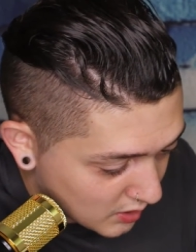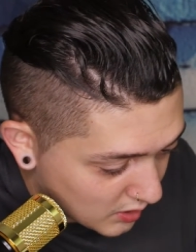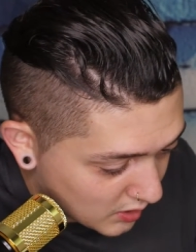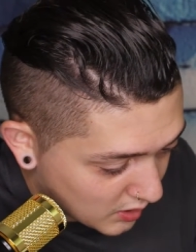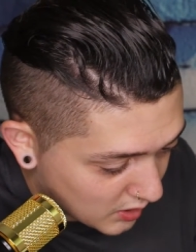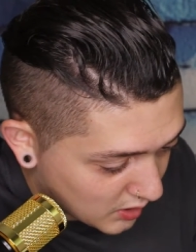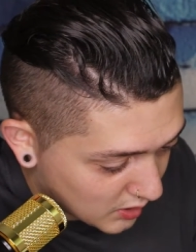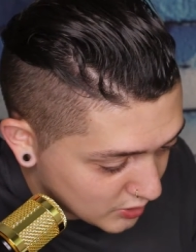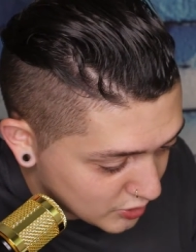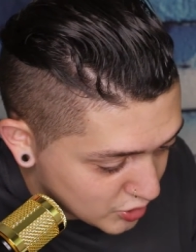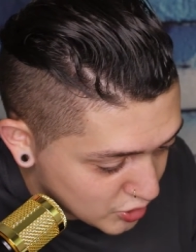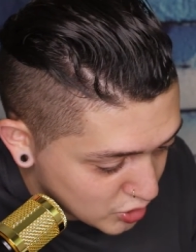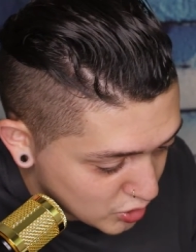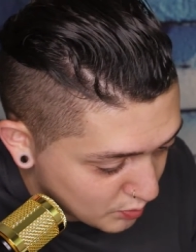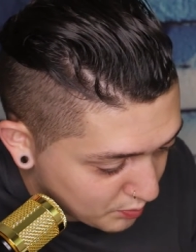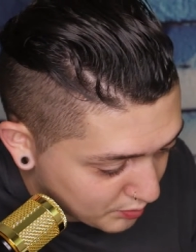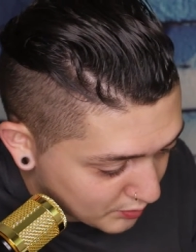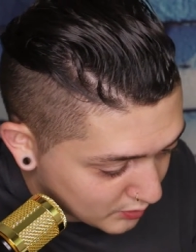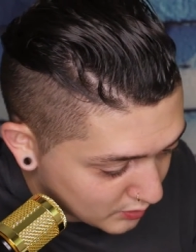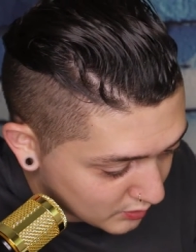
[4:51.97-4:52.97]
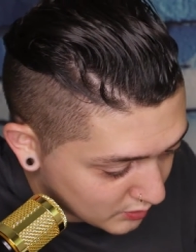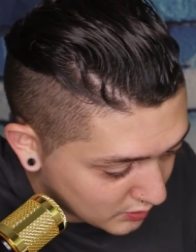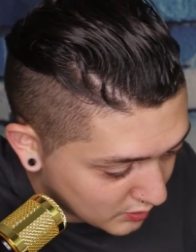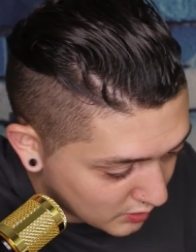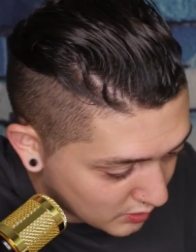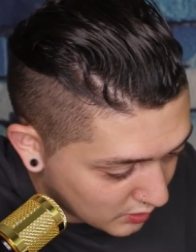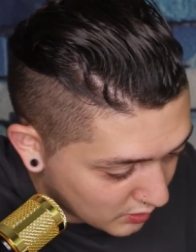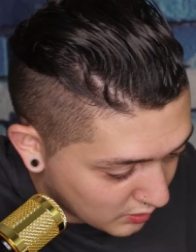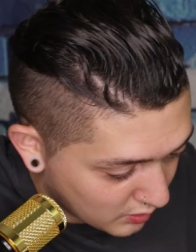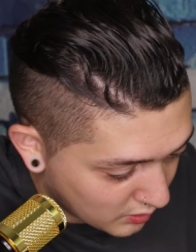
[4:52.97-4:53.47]
Uh,
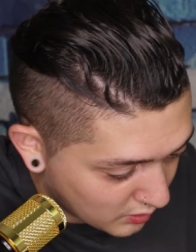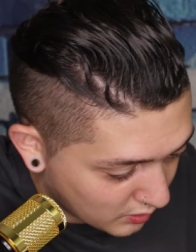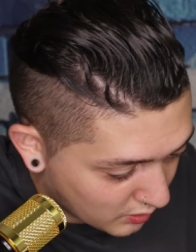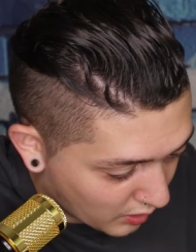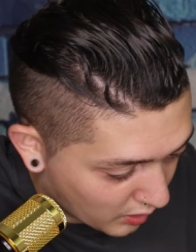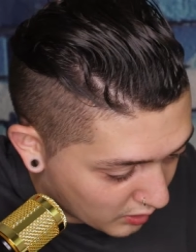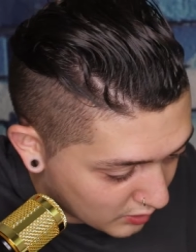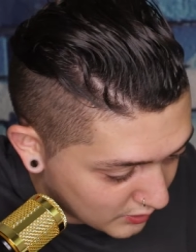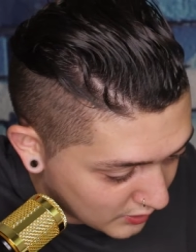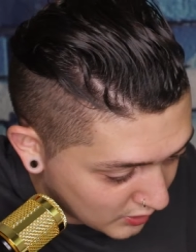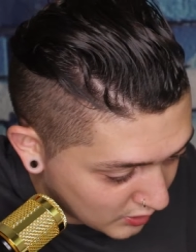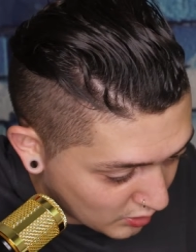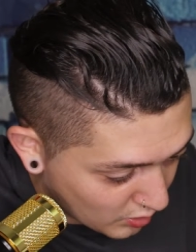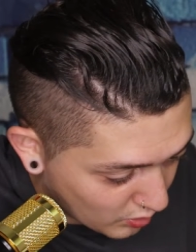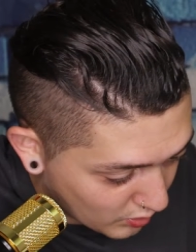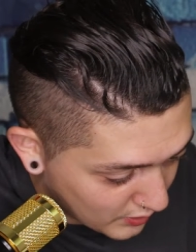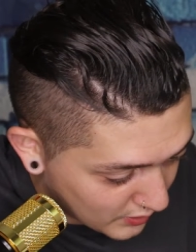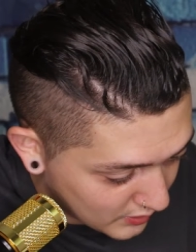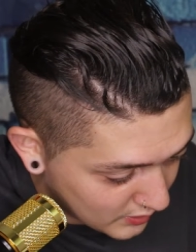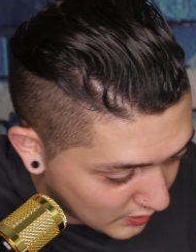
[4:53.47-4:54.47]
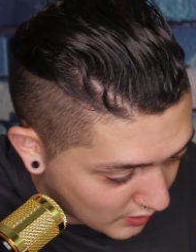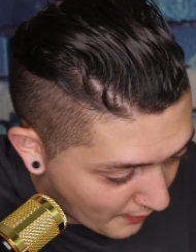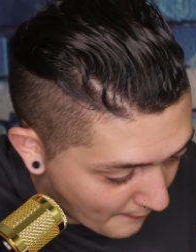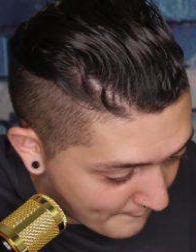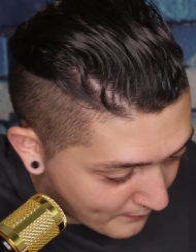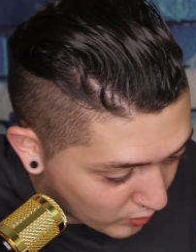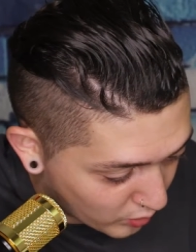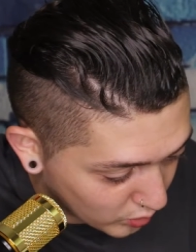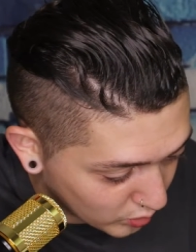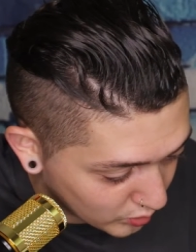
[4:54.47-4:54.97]
super cardioid.
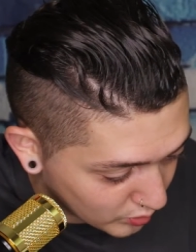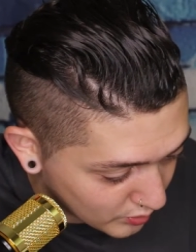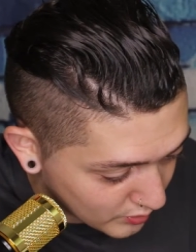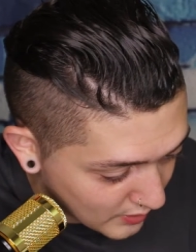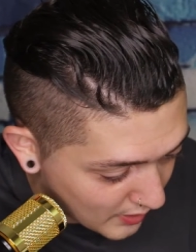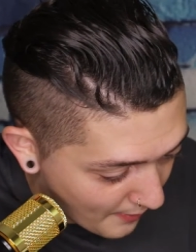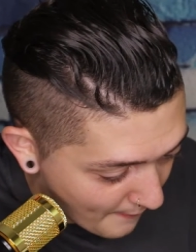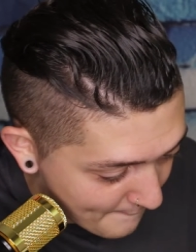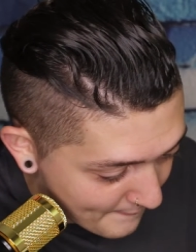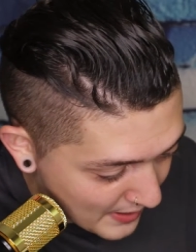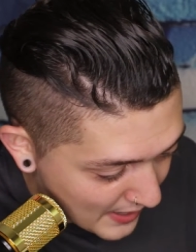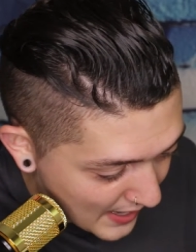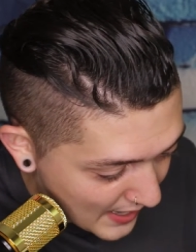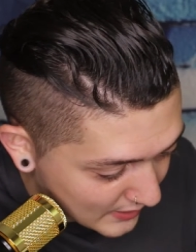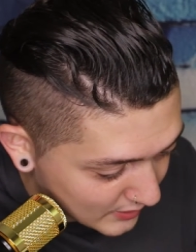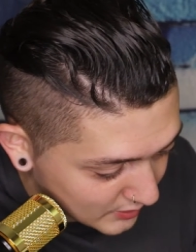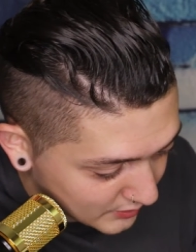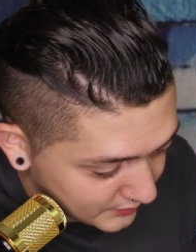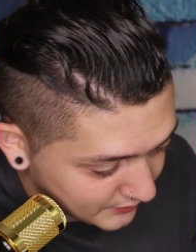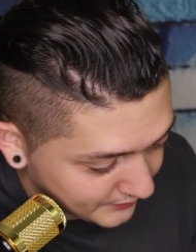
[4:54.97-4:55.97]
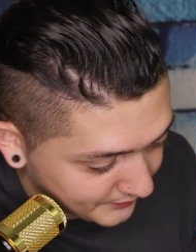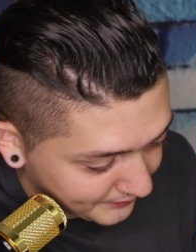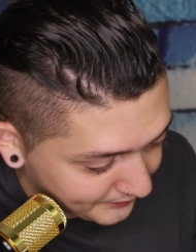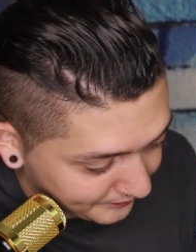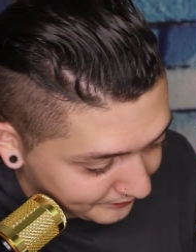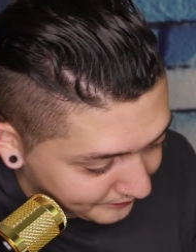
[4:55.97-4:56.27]
Polar pattern,